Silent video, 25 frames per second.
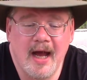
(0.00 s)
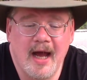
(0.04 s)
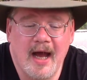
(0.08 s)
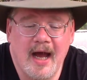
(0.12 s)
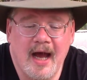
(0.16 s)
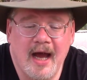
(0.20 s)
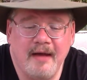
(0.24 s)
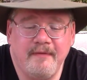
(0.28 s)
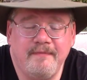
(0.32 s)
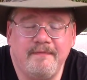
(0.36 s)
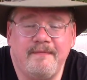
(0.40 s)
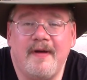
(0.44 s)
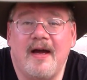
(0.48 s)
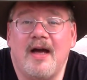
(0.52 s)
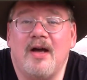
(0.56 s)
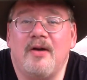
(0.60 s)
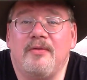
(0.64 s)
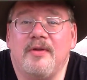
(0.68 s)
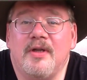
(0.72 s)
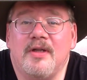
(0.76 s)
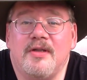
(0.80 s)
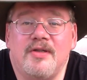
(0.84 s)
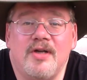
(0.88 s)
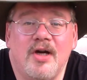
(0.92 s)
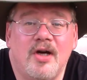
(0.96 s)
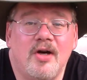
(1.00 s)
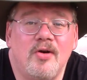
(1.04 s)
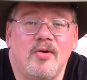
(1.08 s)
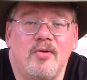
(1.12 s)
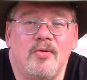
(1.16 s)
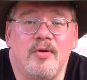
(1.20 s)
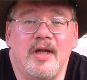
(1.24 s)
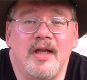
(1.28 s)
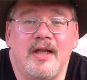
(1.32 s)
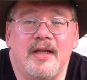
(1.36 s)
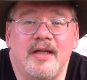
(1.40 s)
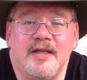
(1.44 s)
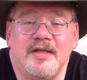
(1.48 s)
I found the
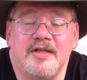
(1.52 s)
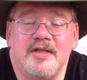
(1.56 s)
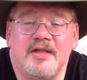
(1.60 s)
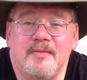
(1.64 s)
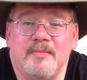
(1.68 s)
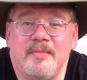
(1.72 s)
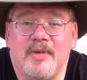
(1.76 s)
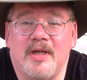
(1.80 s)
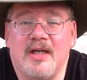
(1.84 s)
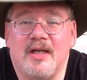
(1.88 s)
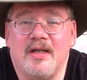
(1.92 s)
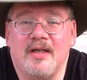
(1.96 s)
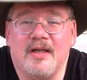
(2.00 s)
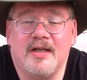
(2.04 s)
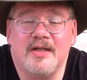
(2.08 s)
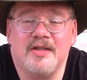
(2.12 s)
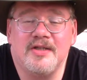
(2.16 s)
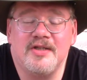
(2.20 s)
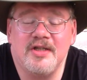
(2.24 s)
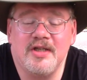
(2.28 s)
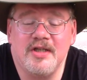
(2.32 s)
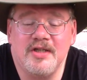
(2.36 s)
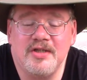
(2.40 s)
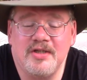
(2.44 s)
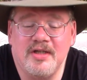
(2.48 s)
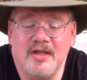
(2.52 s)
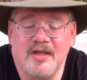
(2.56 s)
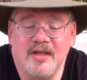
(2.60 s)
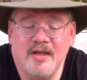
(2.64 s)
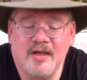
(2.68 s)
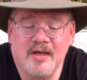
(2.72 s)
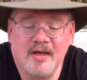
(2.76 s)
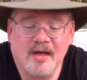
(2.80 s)
tone in this to be inconsistent,